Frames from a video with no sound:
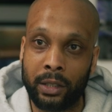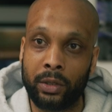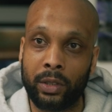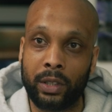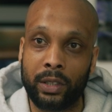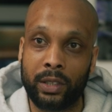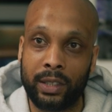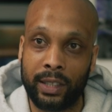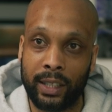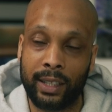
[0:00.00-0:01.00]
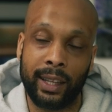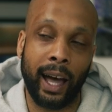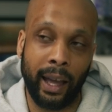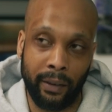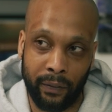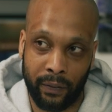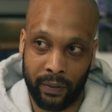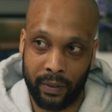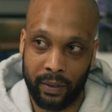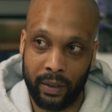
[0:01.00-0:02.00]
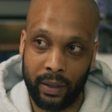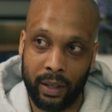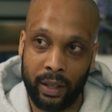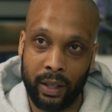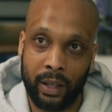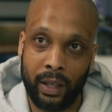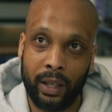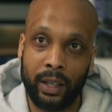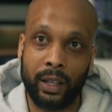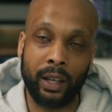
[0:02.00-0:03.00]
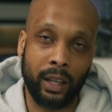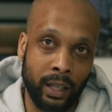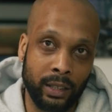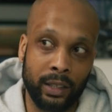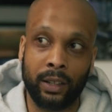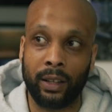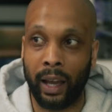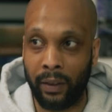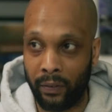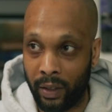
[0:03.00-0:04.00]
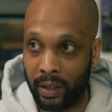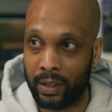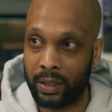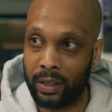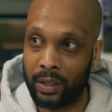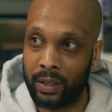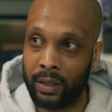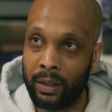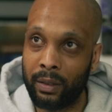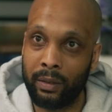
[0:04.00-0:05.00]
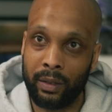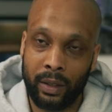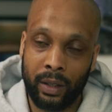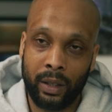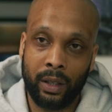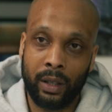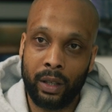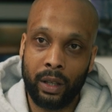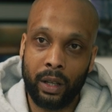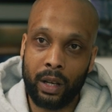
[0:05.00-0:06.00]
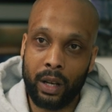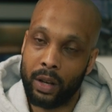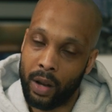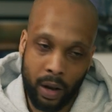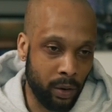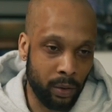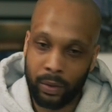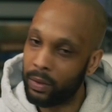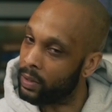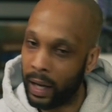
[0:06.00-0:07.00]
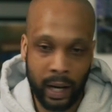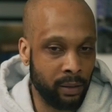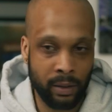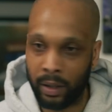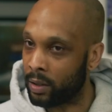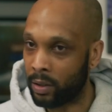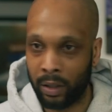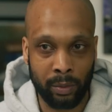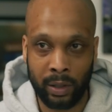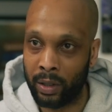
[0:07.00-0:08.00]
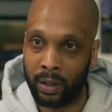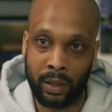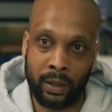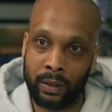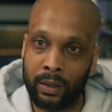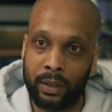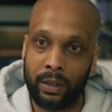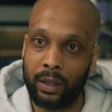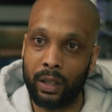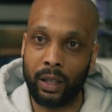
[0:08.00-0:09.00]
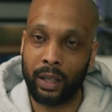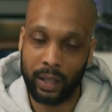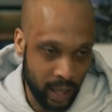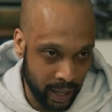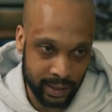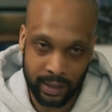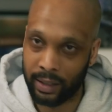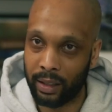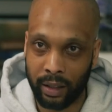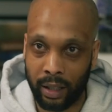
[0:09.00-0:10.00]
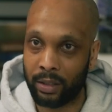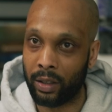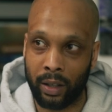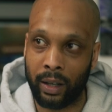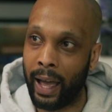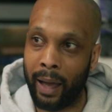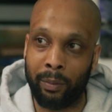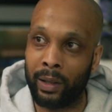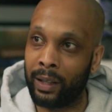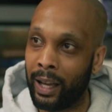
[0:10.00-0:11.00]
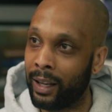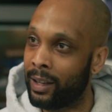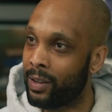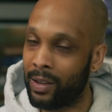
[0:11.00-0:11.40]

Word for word: that you can see life, the easier life is. Mm-hmm. No, not everything is going to be good. Yes, things are going to happen that